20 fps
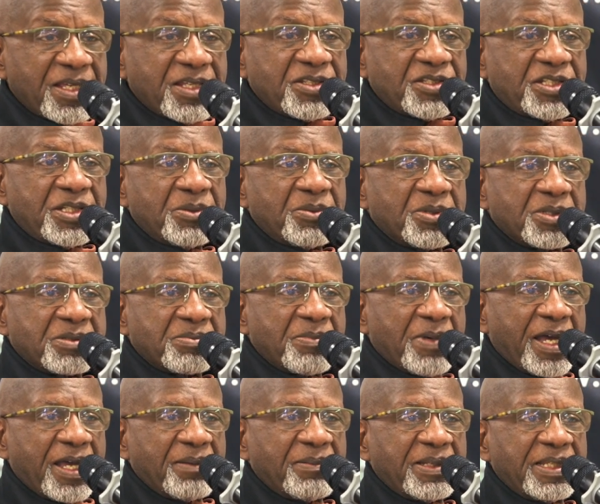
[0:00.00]
She was
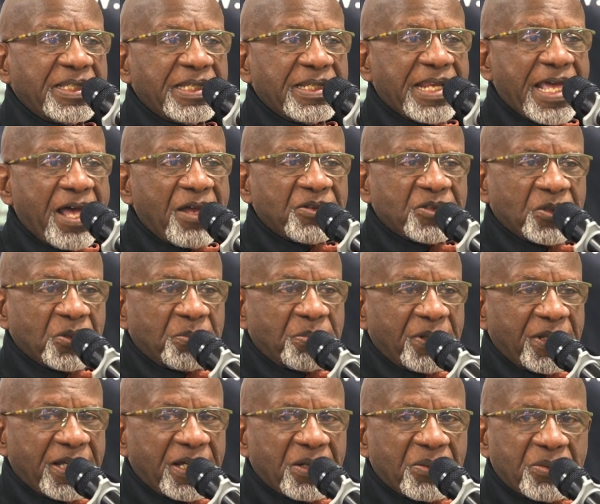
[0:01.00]
my lead alto
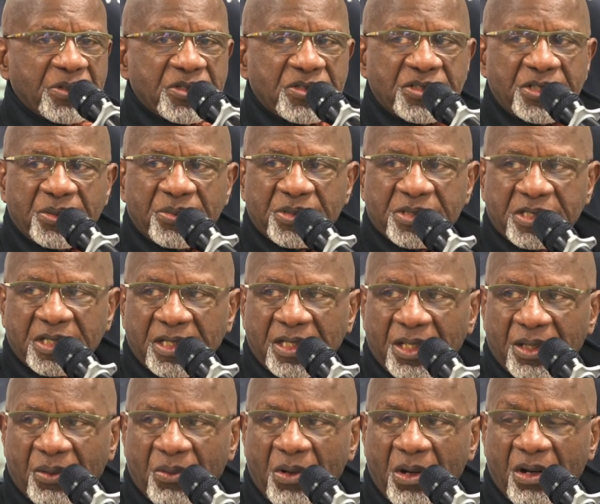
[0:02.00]
player when she was at
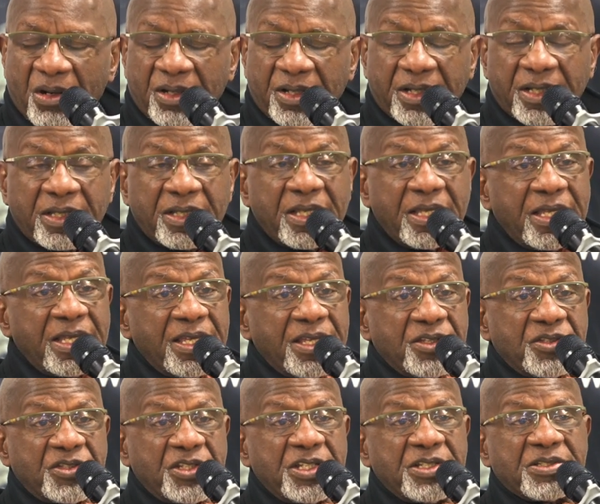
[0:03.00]
LaGuardia.
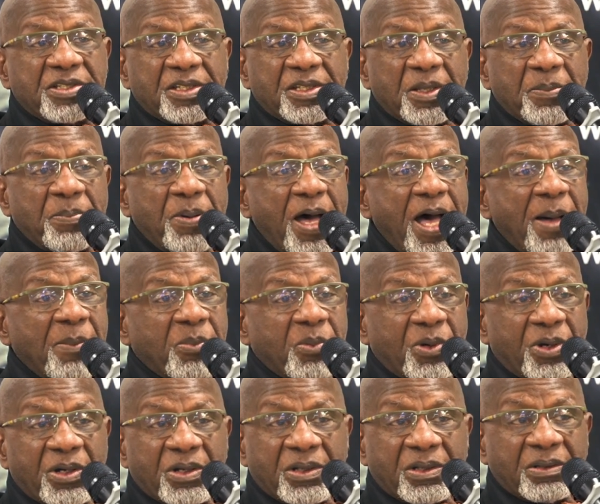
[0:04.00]
She's in the pop
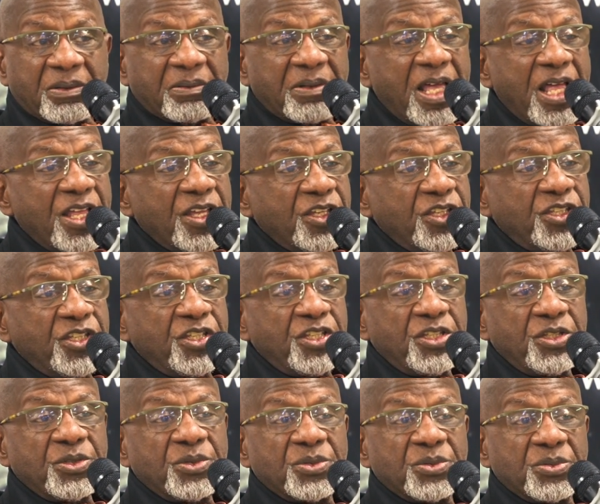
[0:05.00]
world,
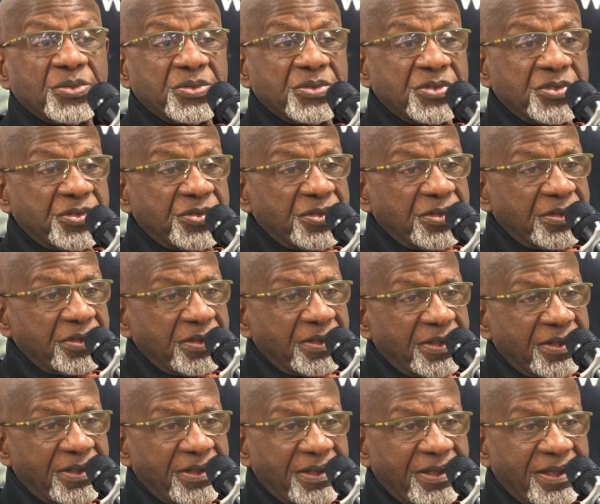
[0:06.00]
huge.
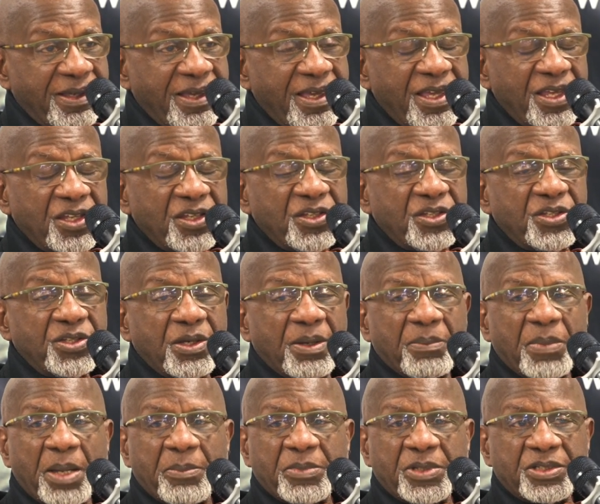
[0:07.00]

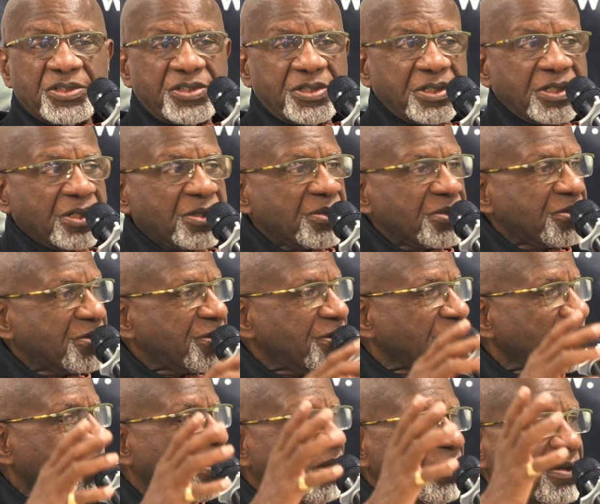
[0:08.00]
I mean, she goes
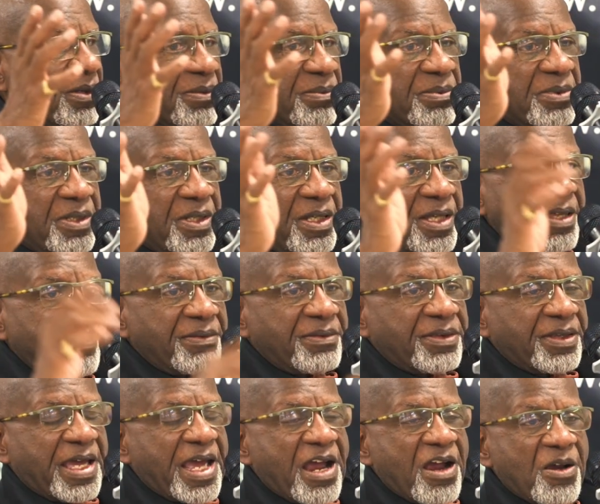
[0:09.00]
to all the
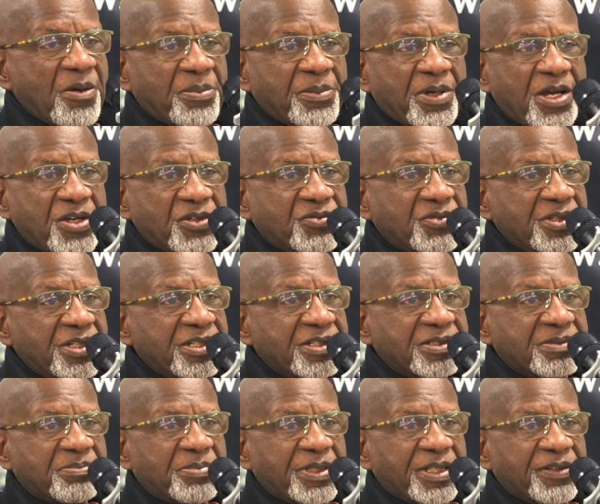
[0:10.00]
Arab
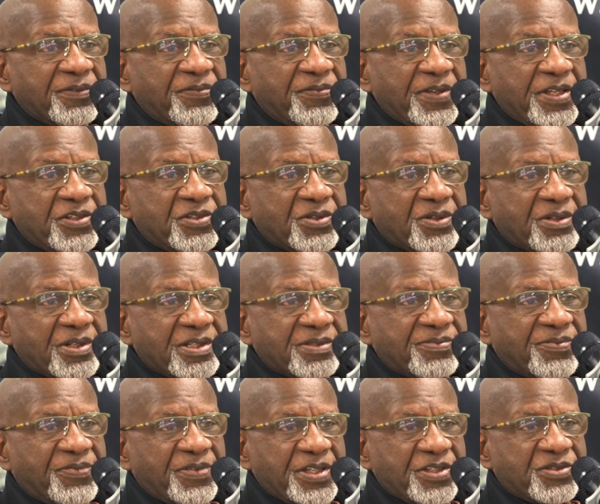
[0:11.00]
countries being featured as a
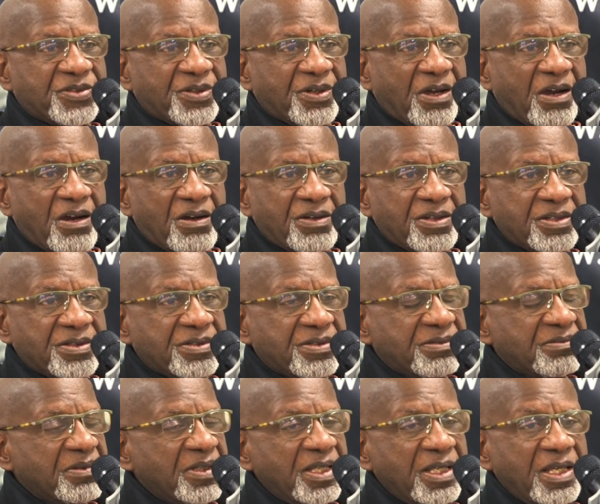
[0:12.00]
featured artist.